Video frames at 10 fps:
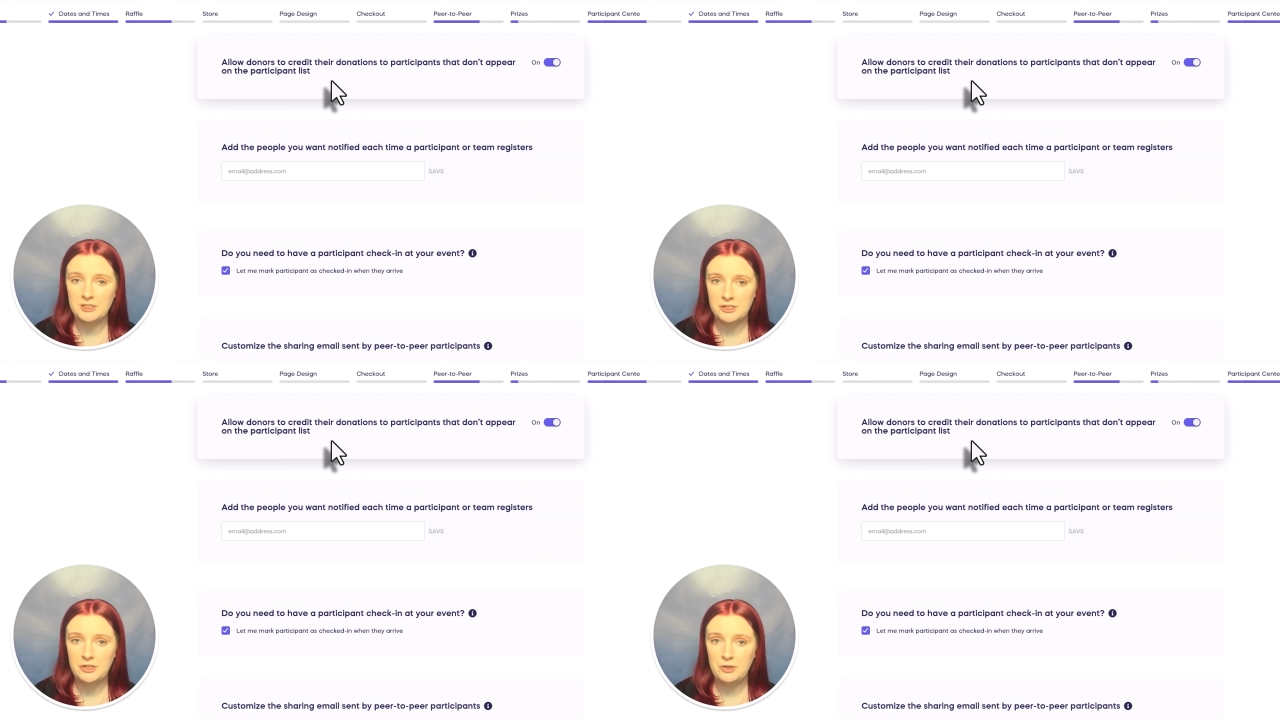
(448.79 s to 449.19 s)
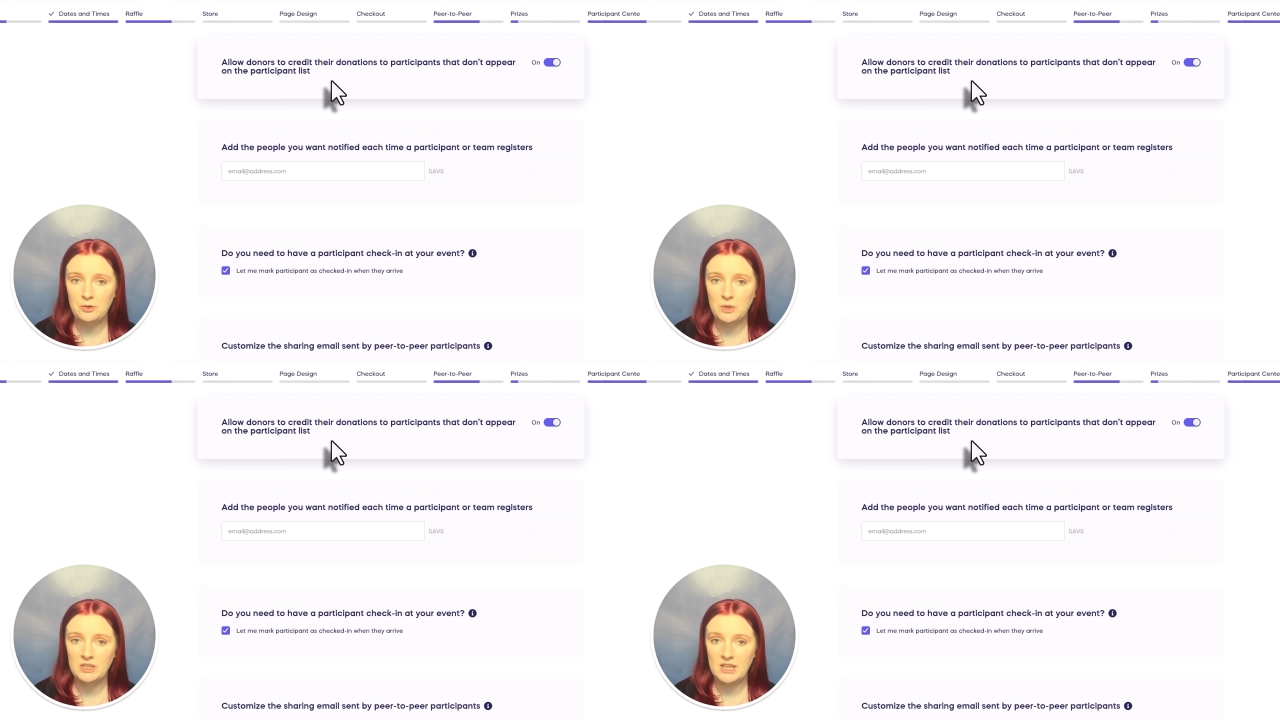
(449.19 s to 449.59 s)

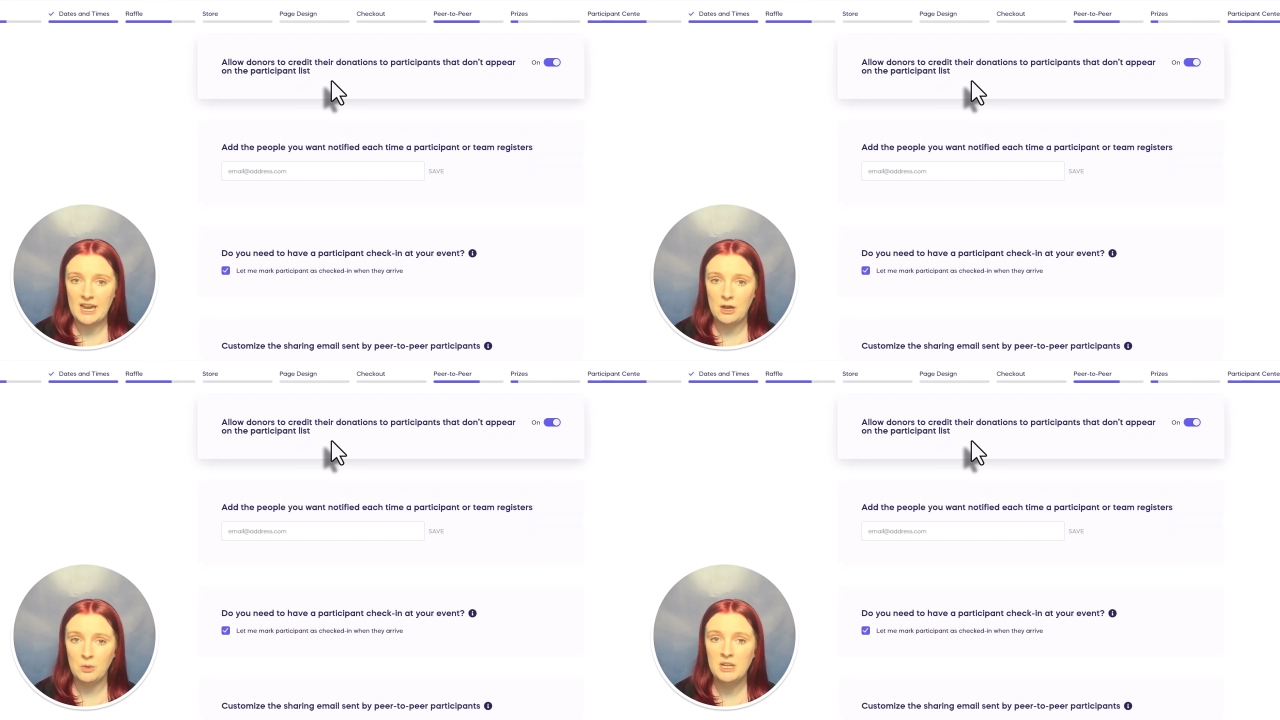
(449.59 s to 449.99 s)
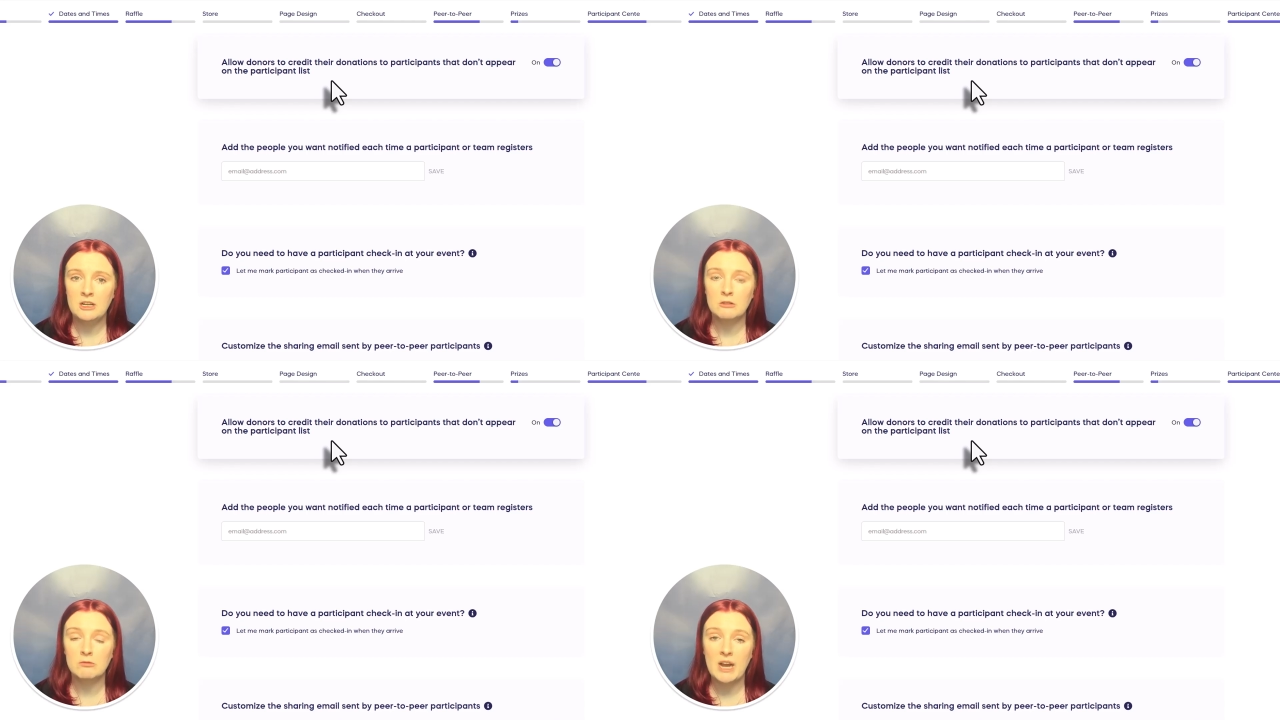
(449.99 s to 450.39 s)
to allow
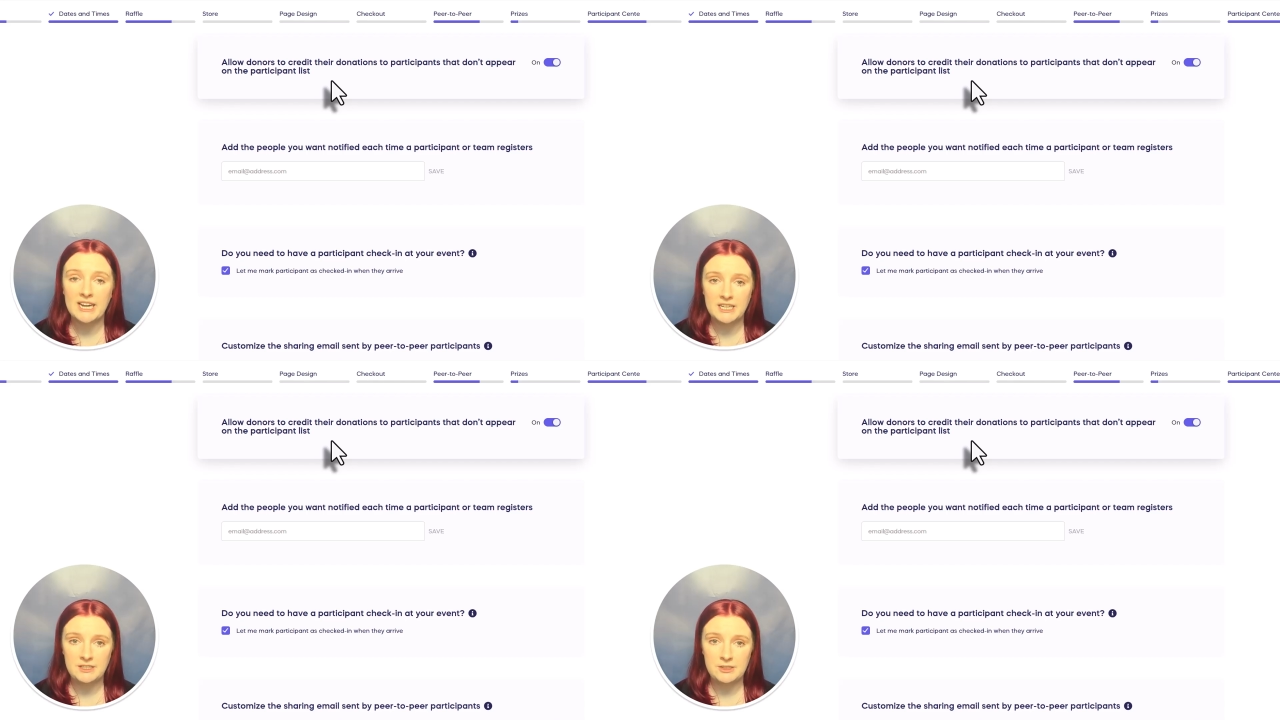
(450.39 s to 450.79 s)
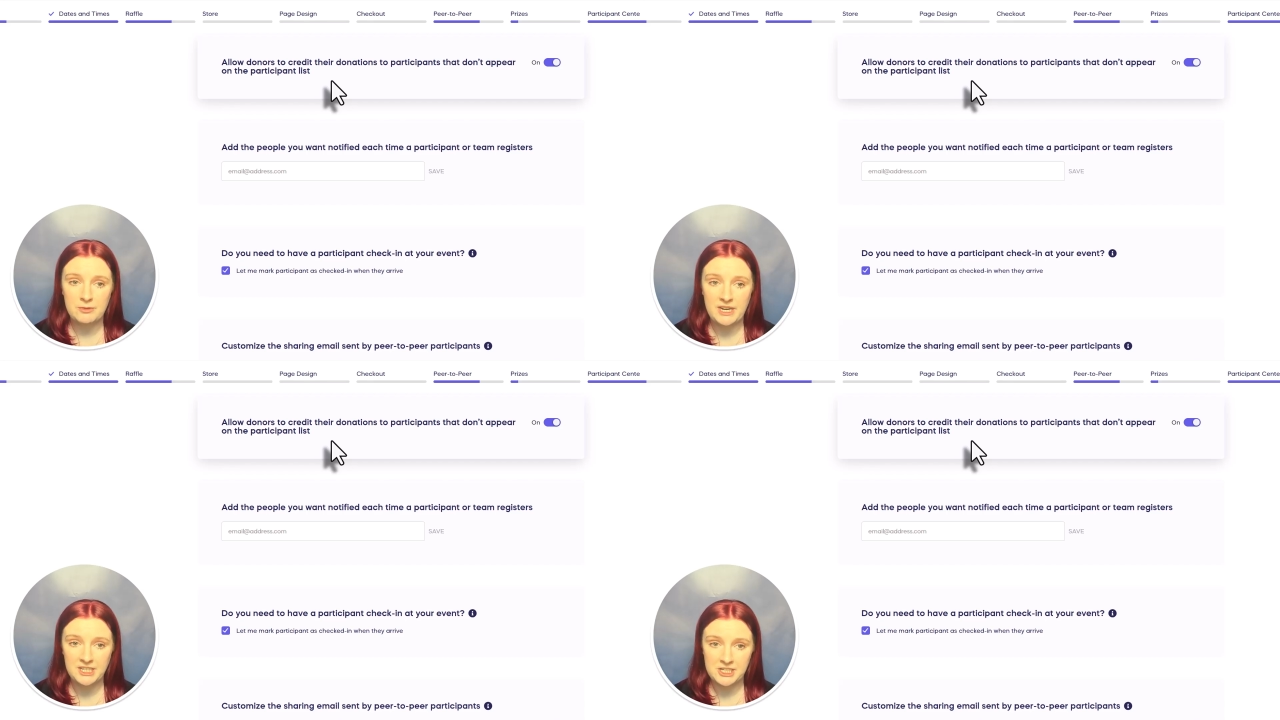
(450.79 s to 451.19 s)
write-in
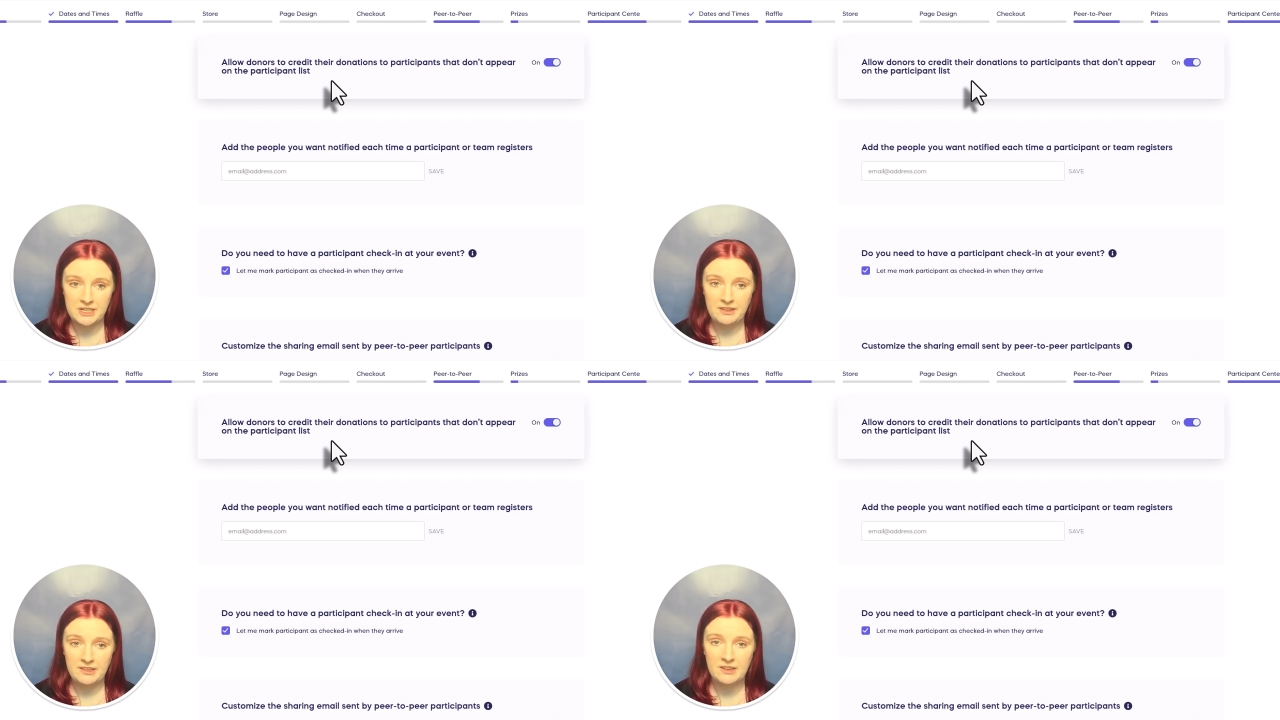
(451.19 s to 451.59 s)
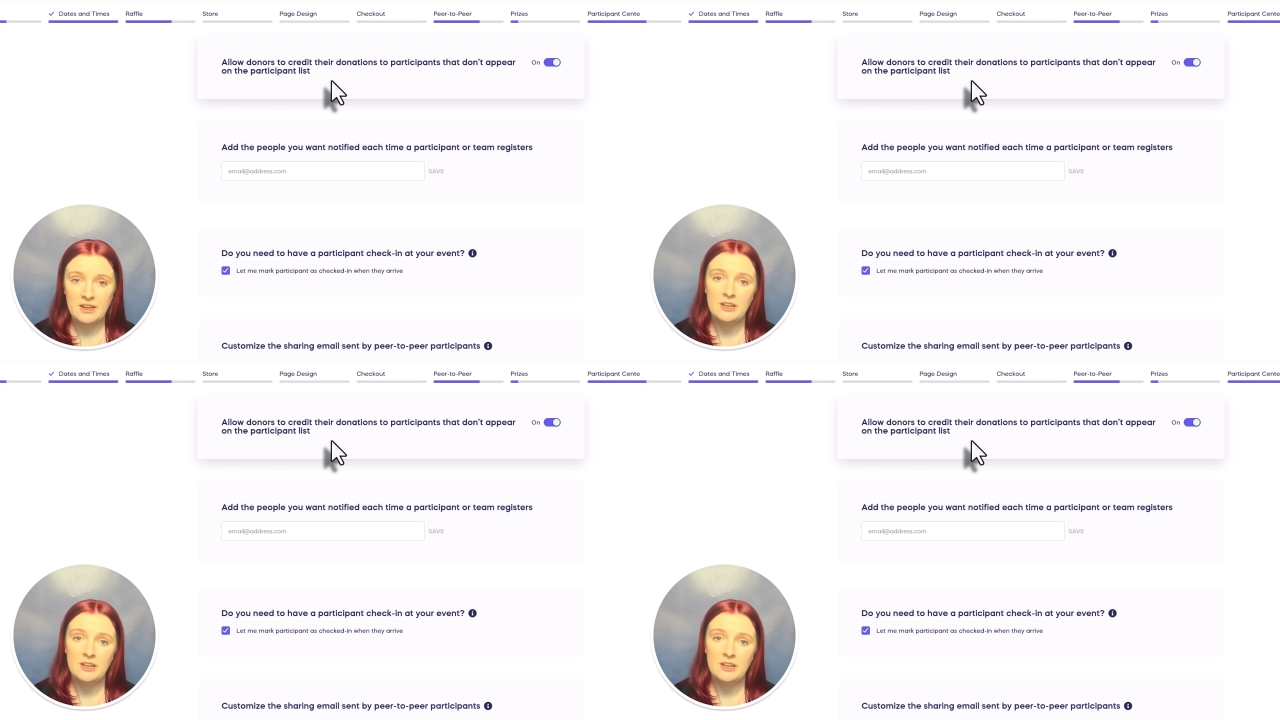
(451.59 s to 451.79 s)
donations.